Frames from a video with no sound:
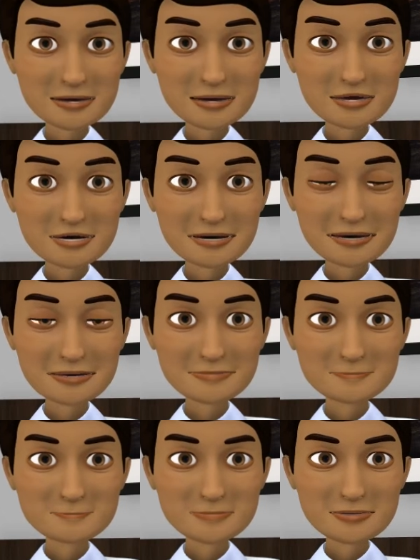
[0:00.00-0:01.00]
or
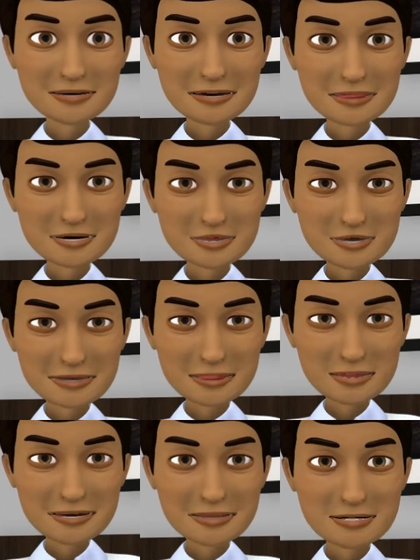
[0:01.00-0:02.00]
QASP,
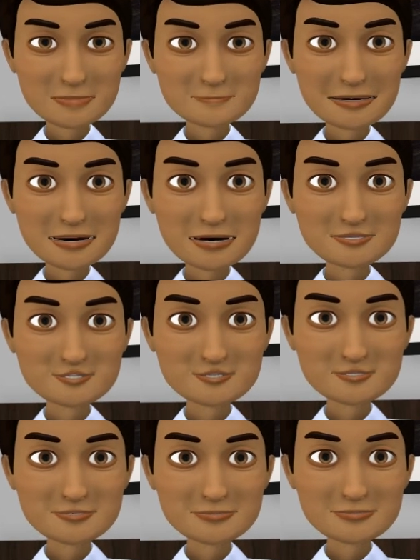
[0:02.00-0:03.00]
included in the
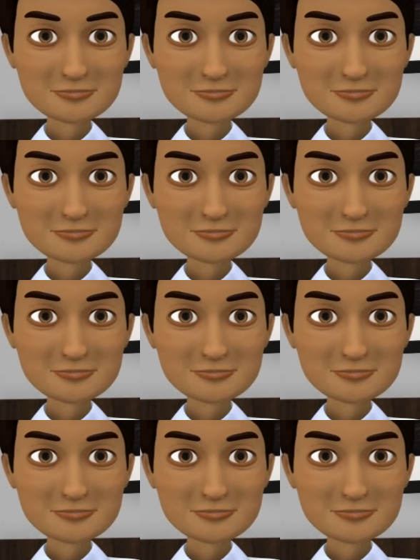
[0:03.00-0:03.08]
package.